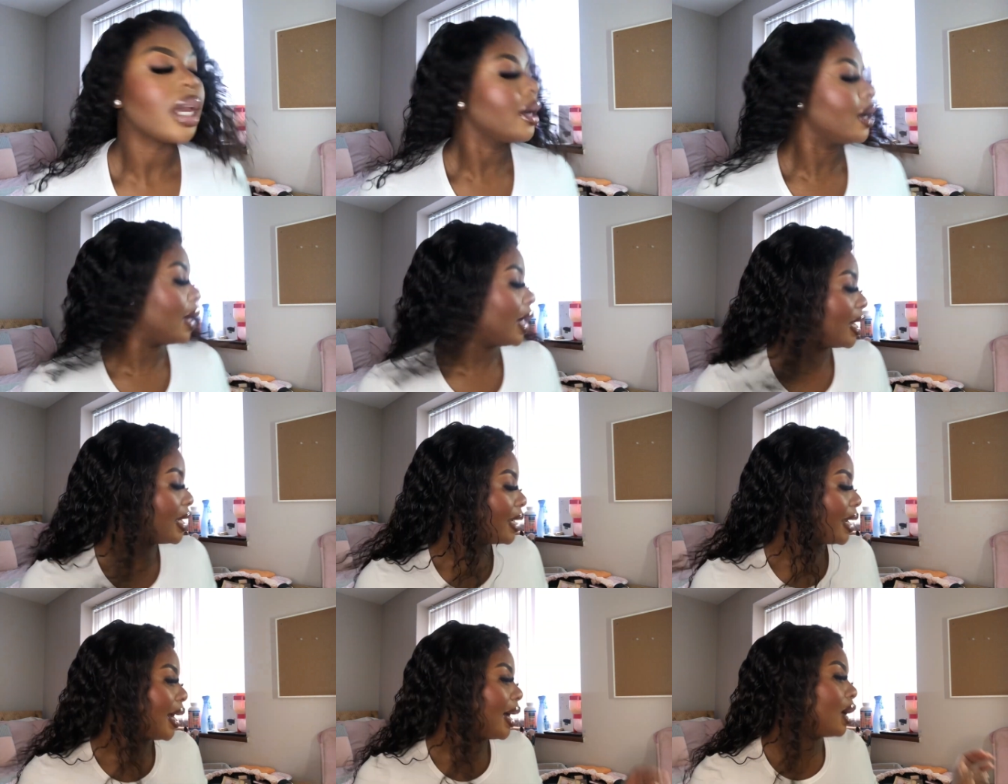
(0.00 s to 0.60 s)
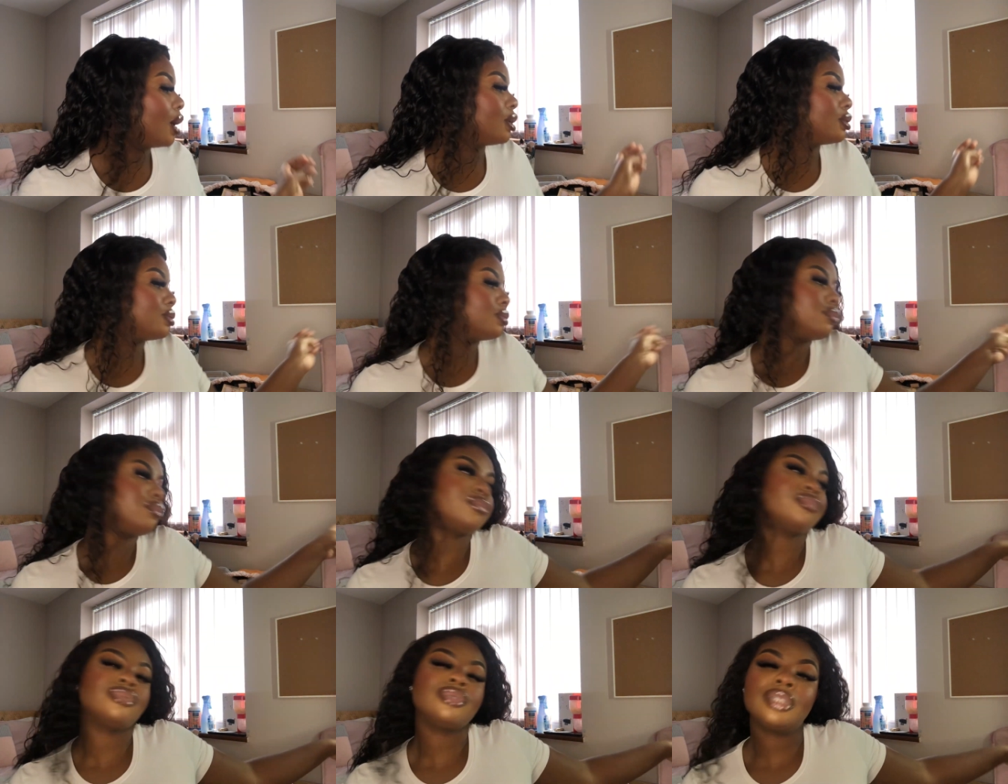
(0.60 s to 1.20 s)
And now,
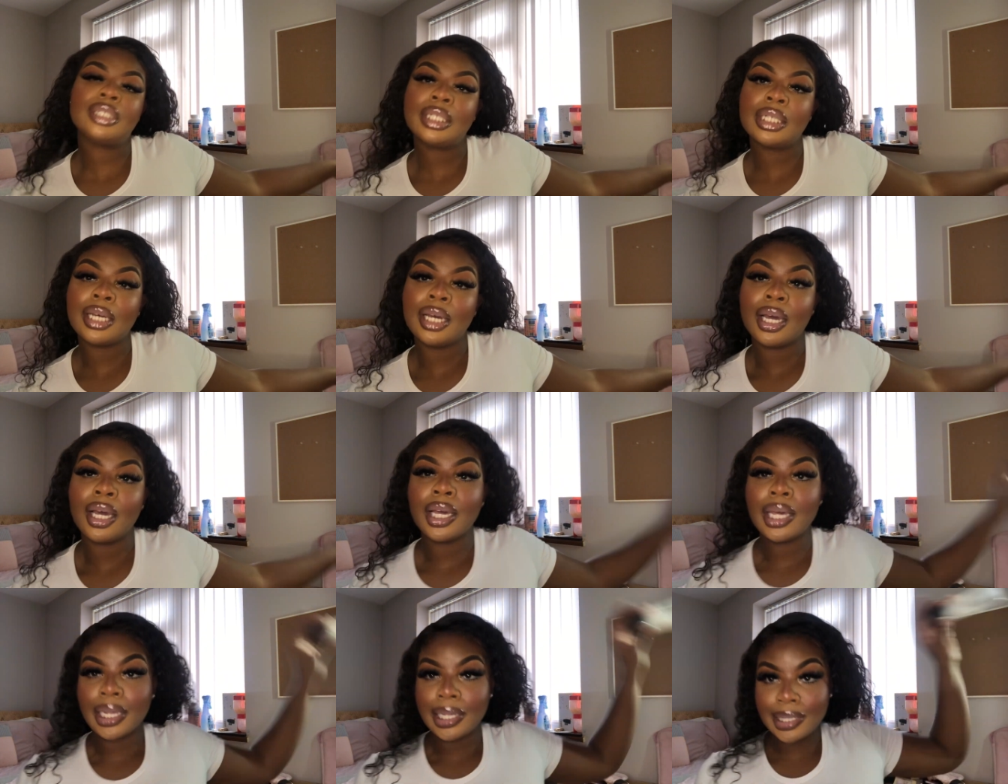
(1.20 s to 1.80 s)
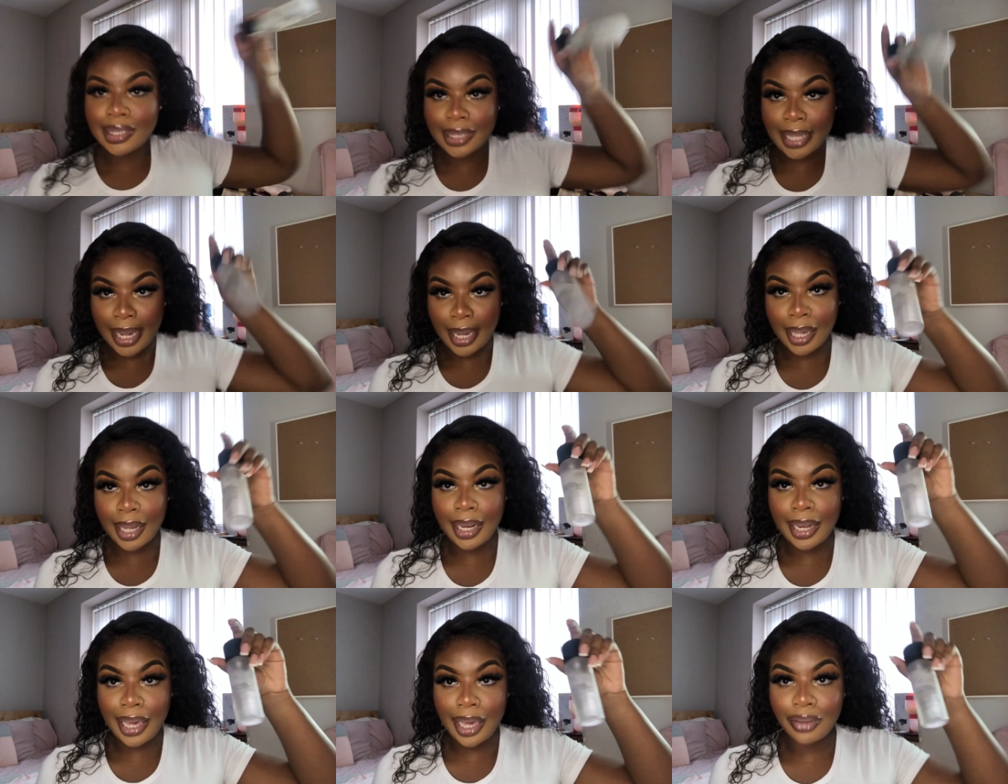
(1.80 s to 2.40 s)

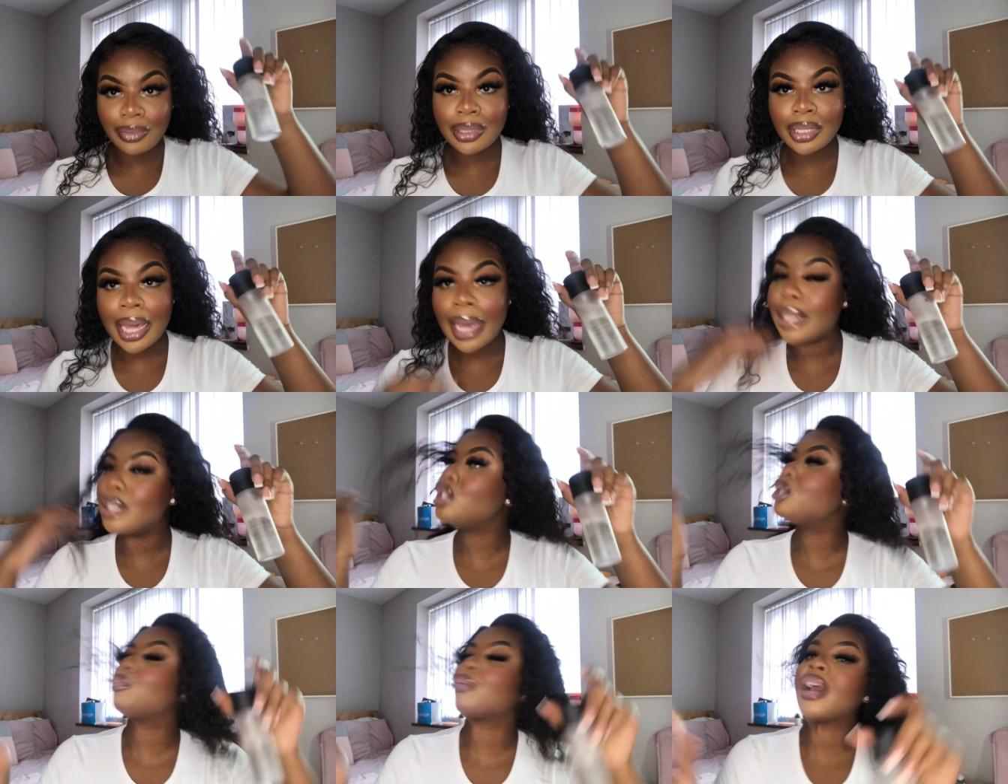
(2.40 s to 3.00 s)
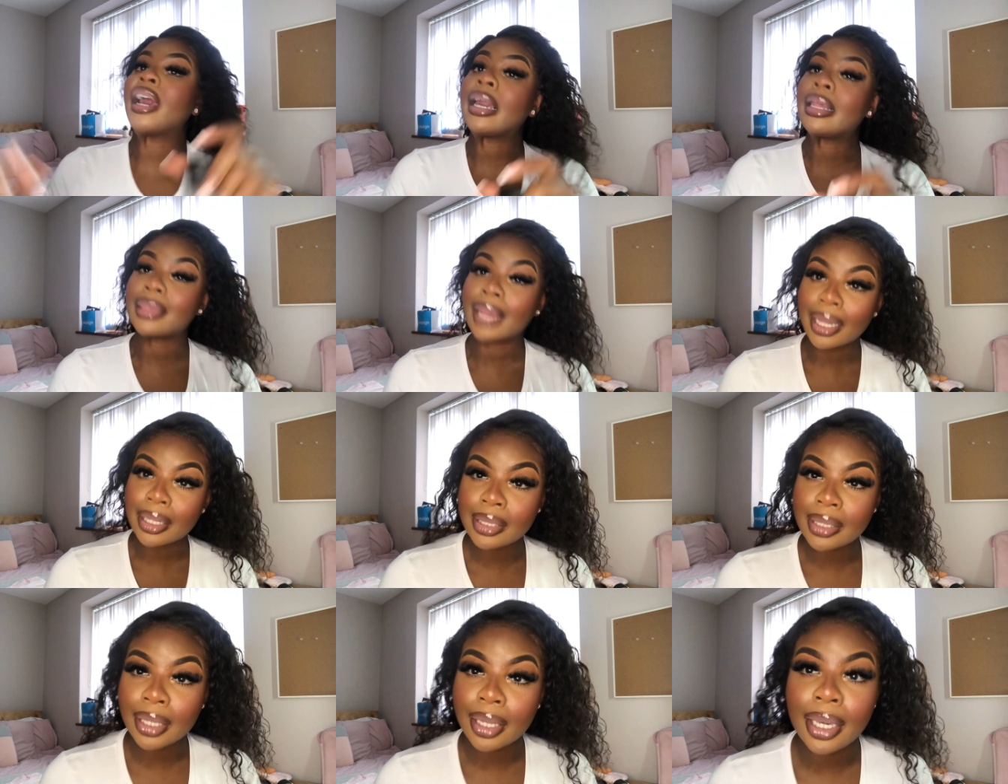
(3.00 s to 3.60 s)
second layer of setting spray.
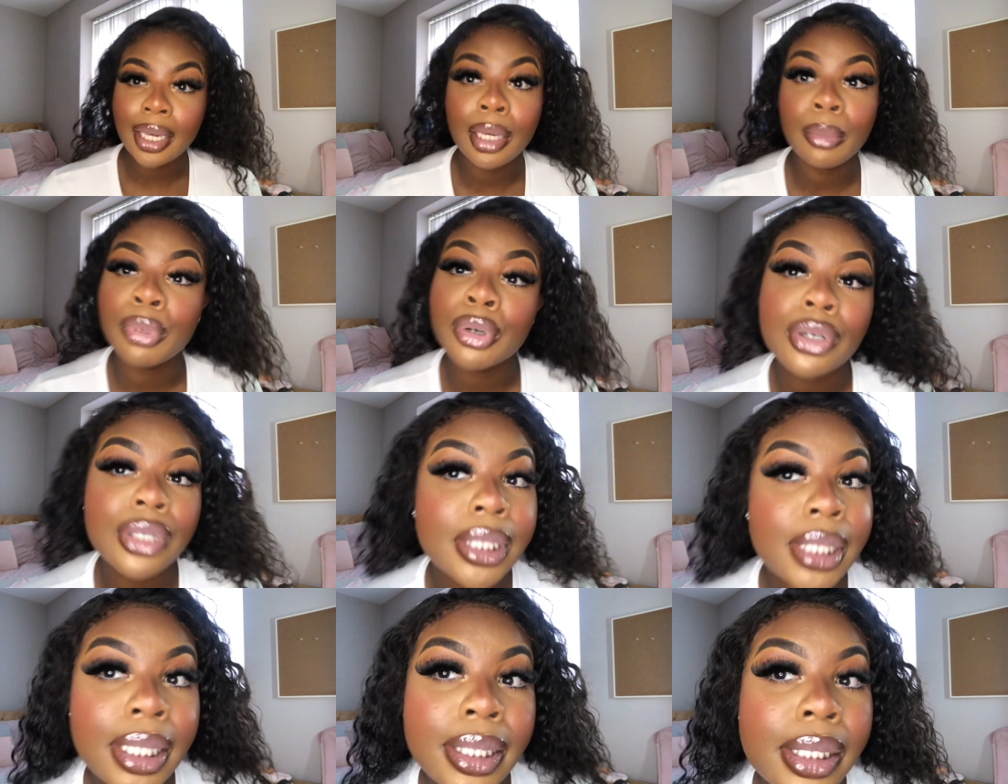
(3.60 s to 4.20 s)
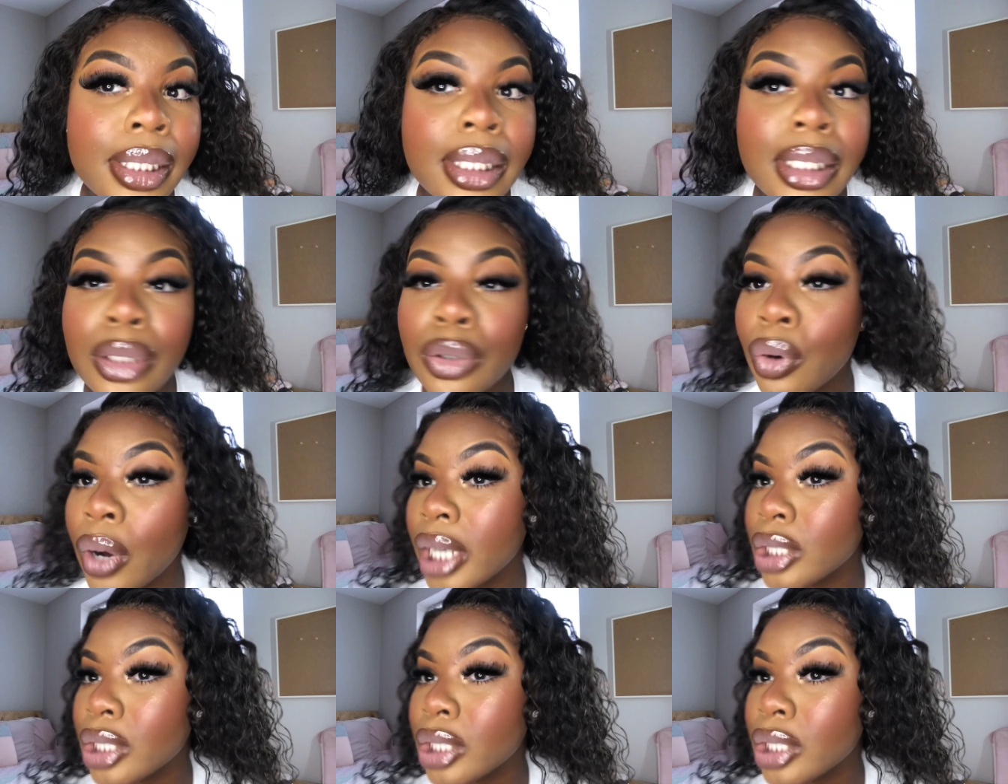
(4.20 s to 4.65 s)
That's the key because this is still quite